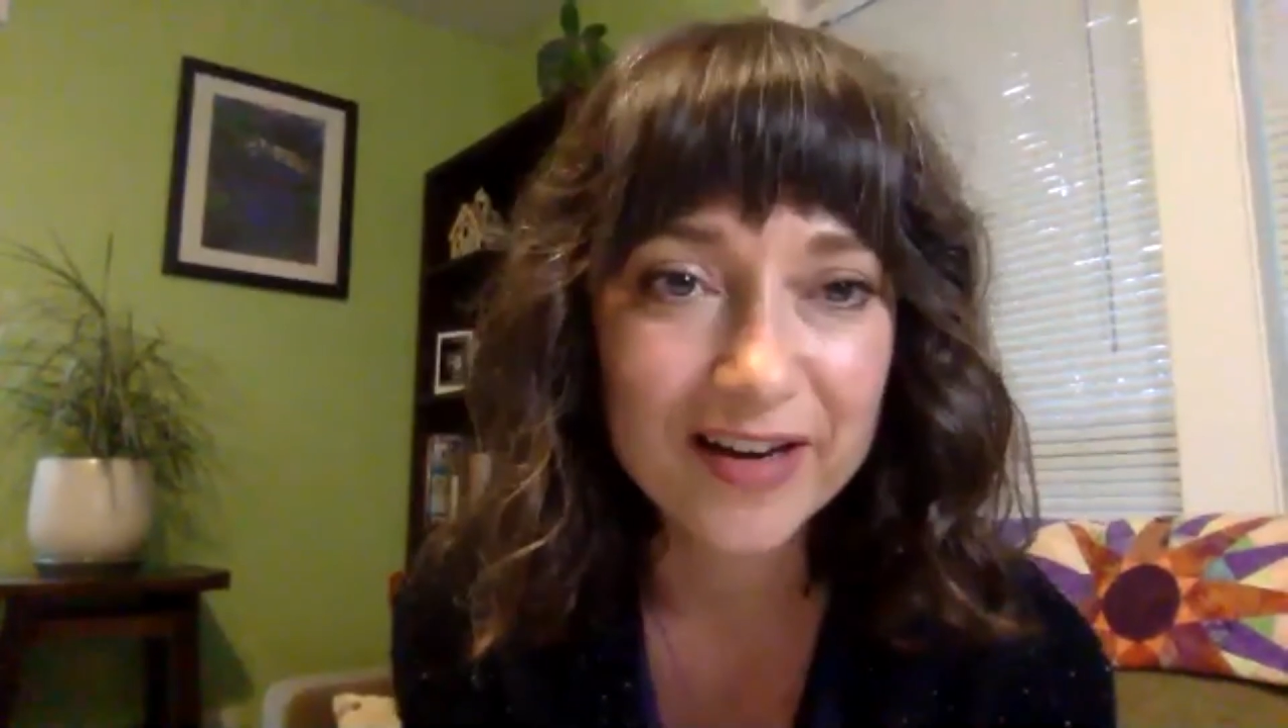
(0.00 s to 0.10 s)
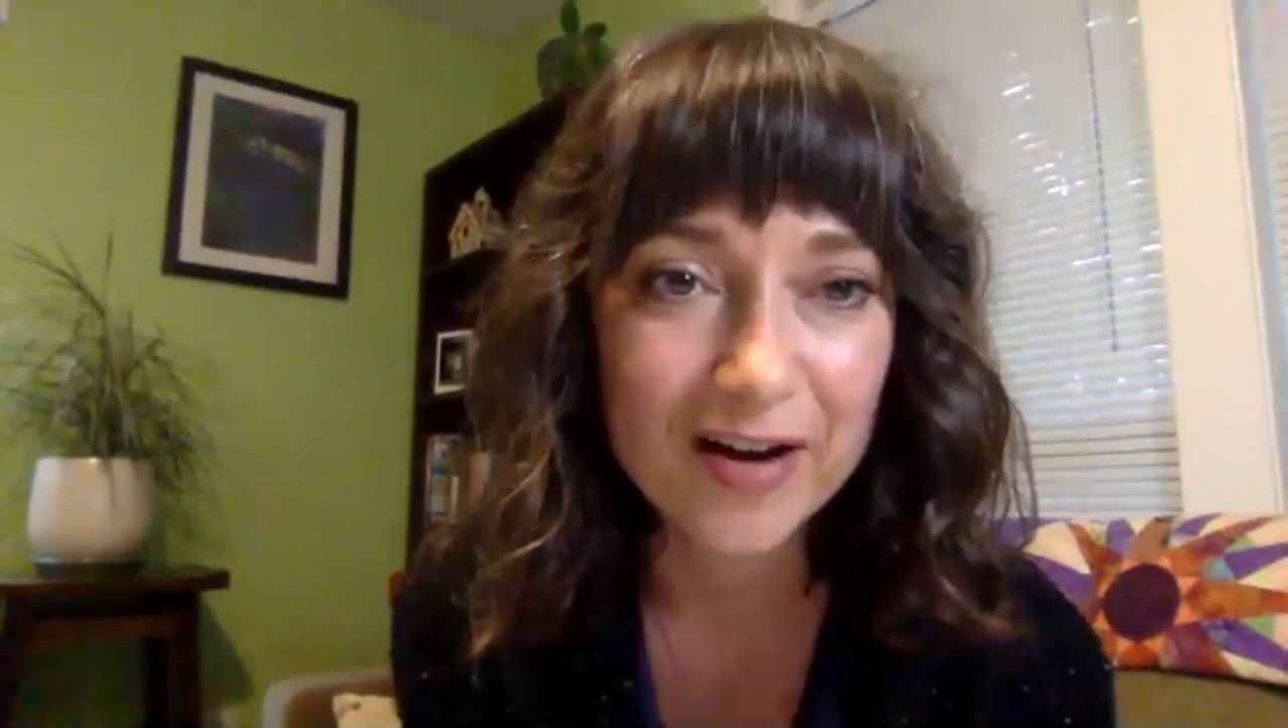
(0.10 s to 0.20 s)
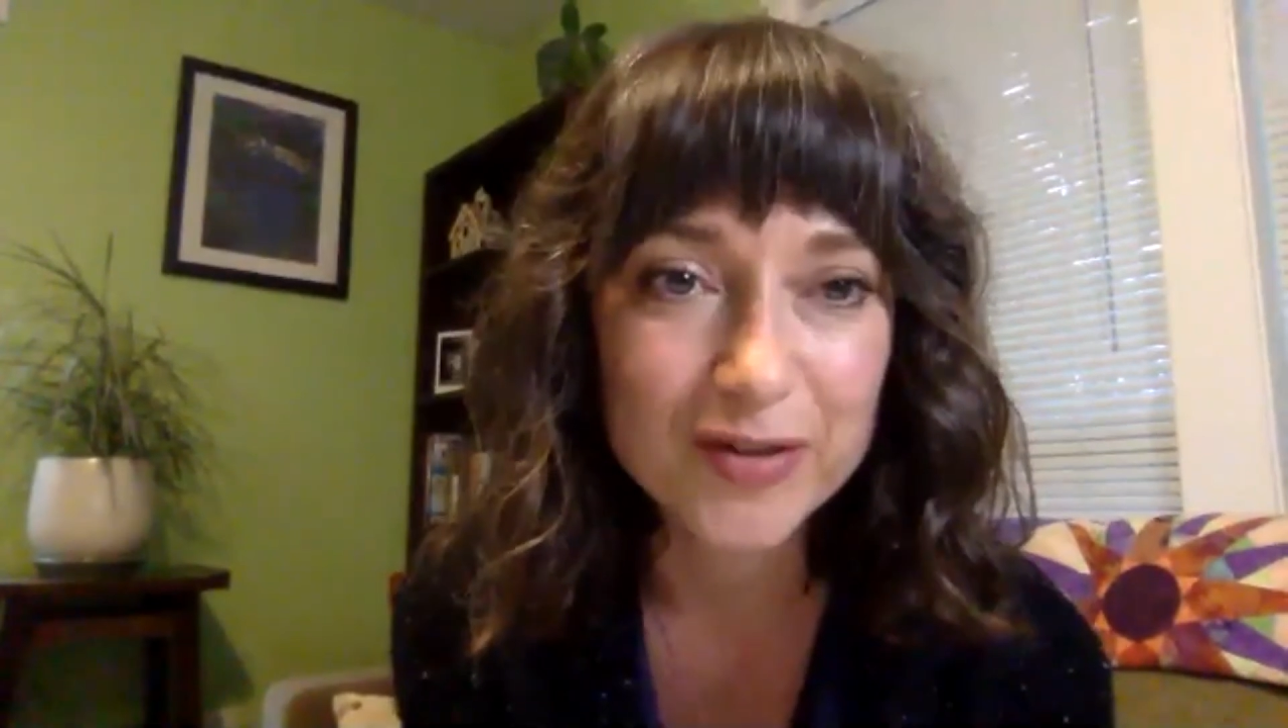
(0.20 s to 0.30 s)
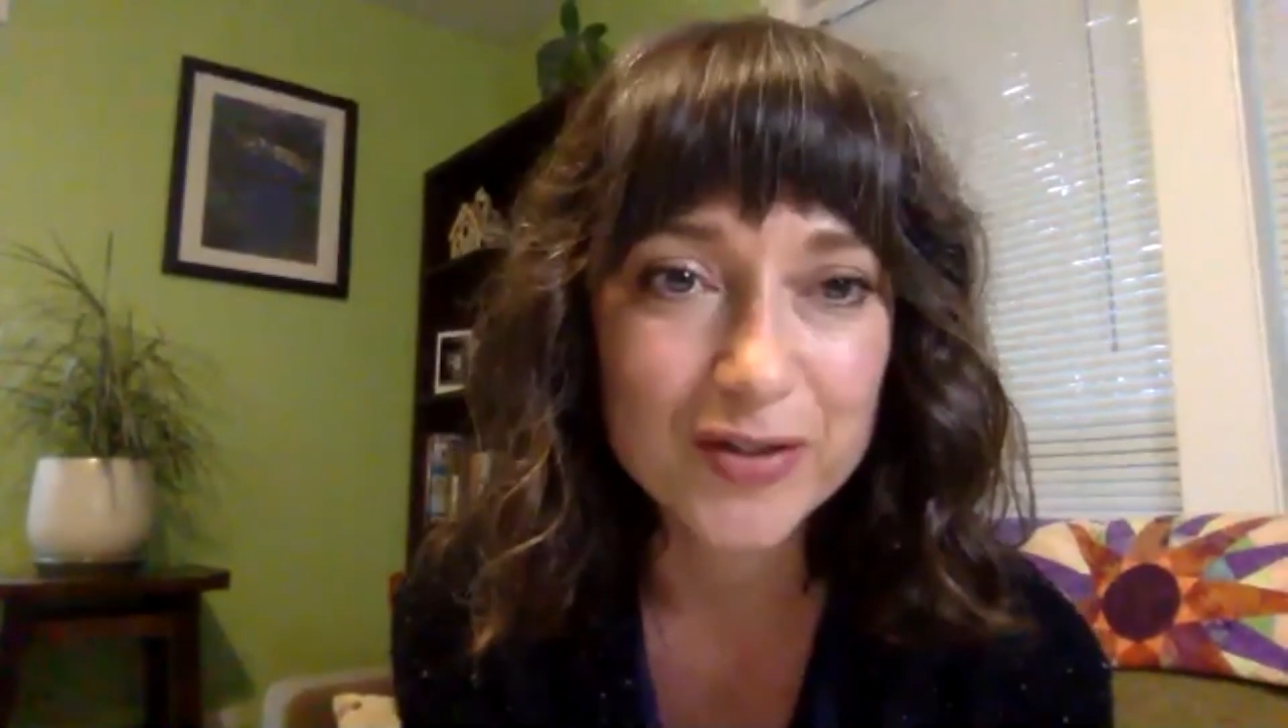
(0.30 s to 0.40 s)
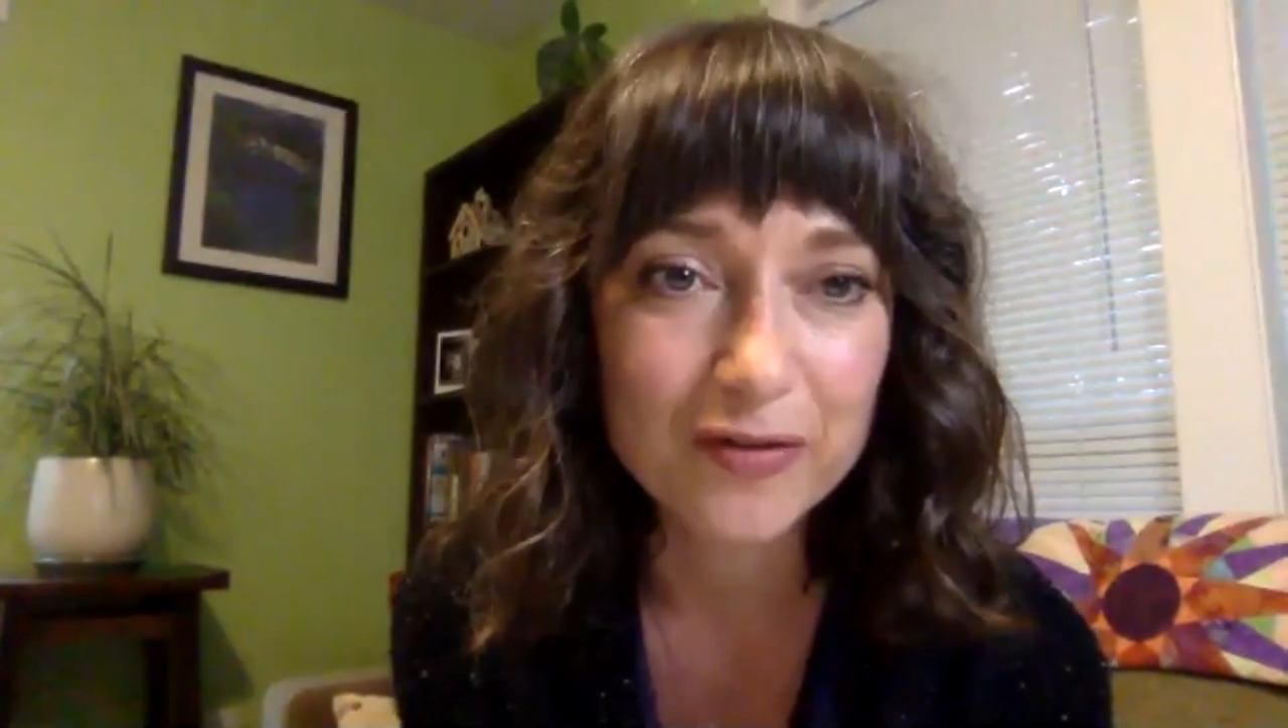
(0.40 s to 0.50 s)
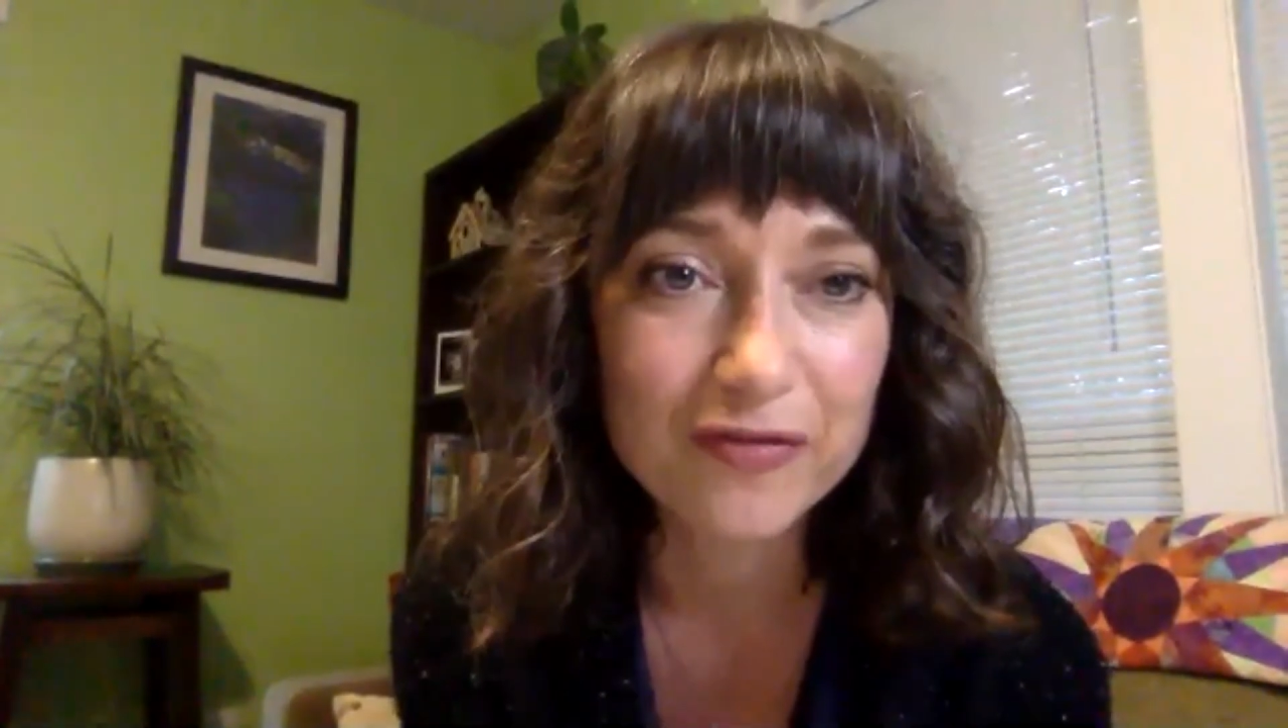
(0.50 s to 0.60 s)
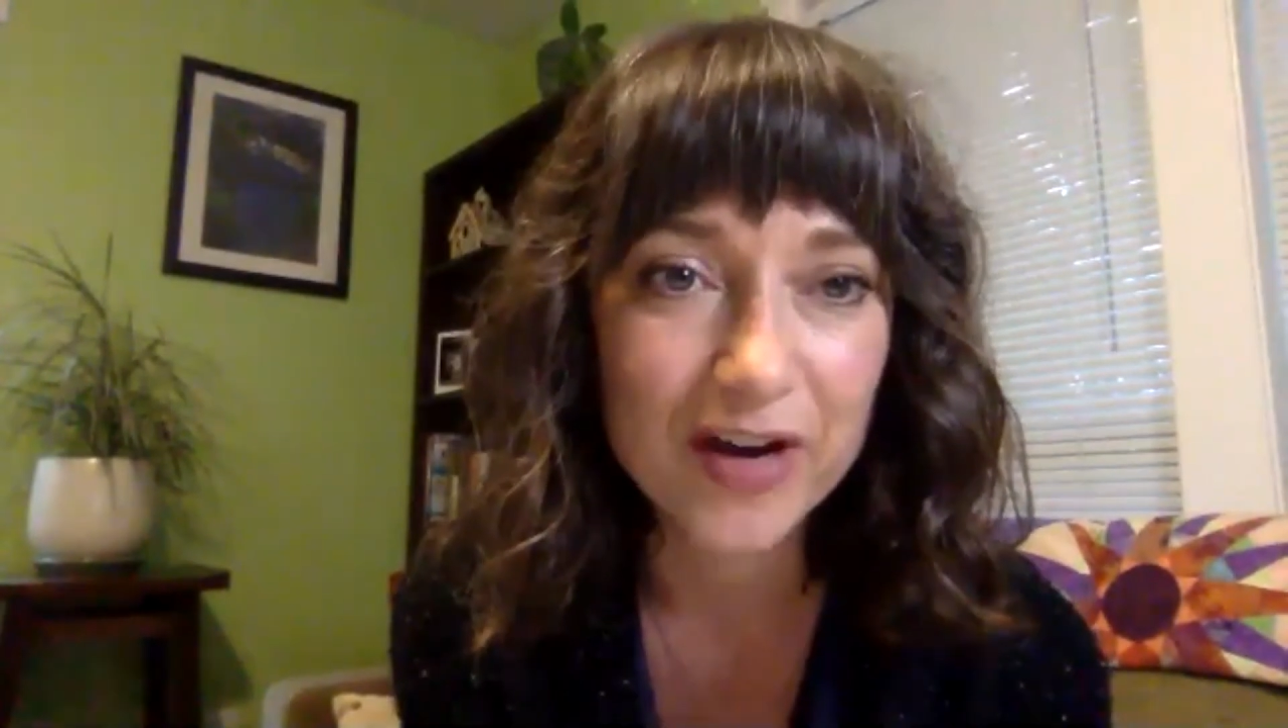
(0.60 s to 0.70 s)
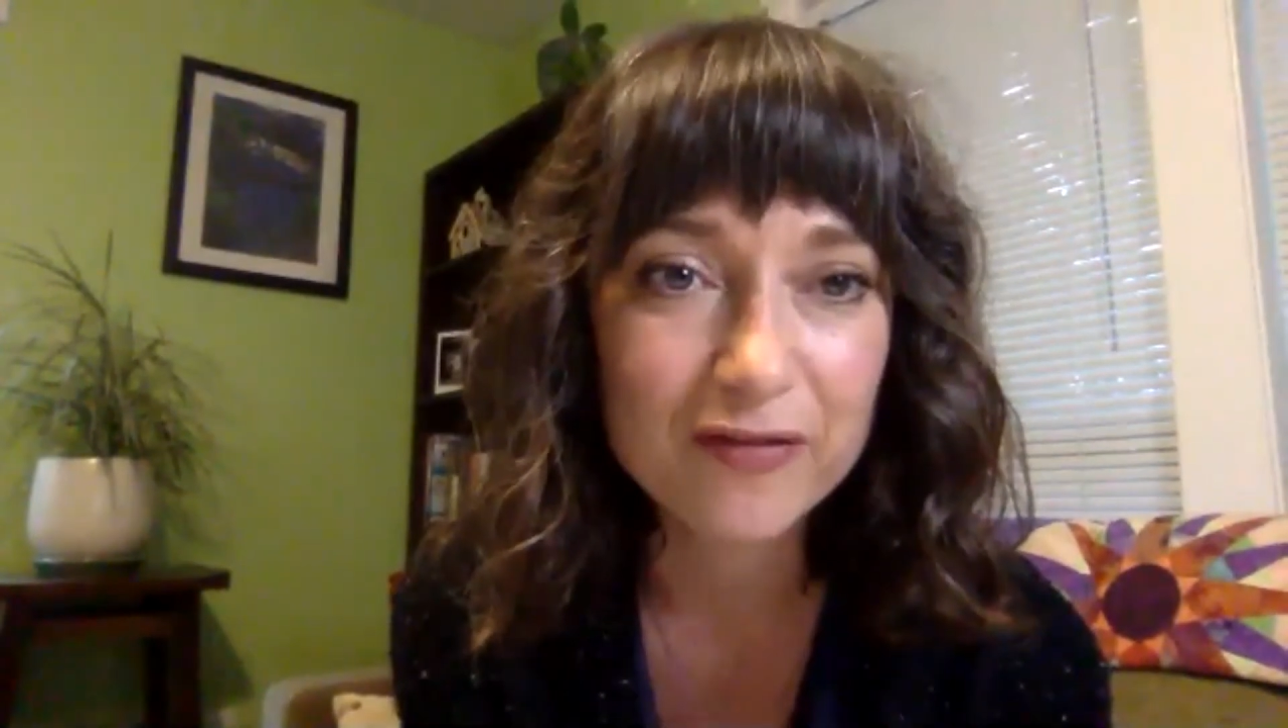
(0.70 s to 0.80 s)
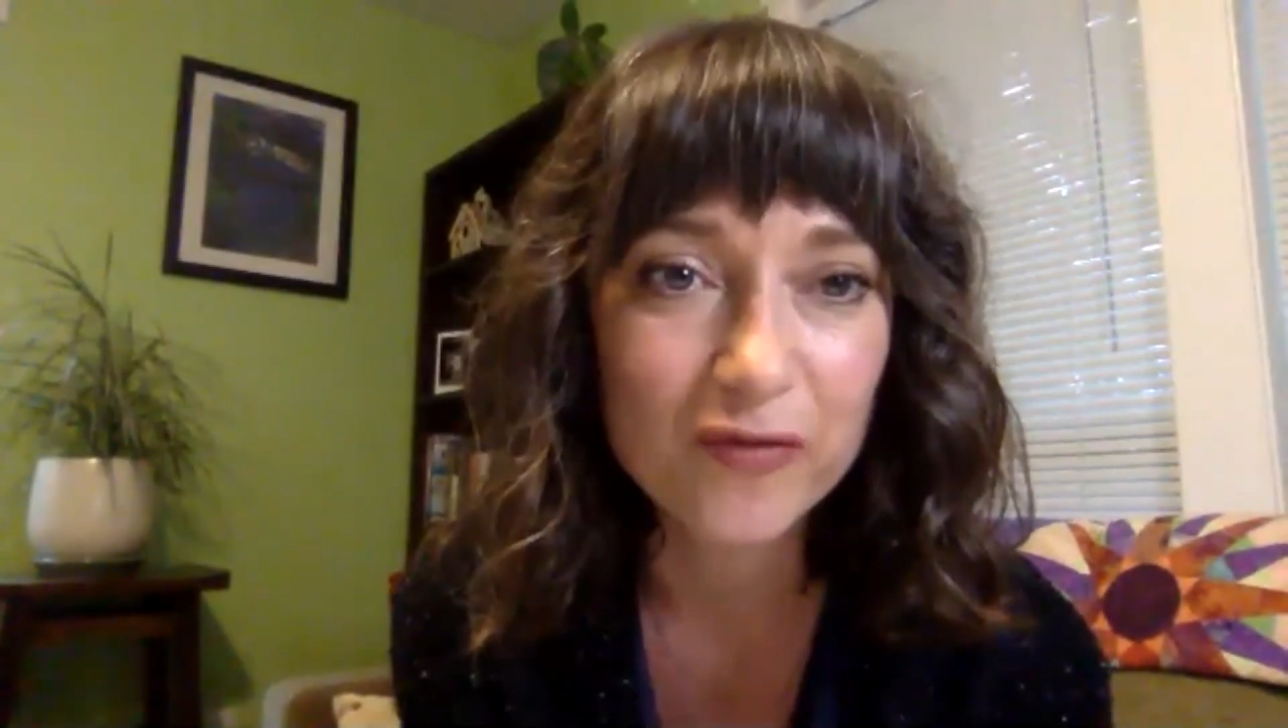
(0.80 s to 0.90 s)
and also fight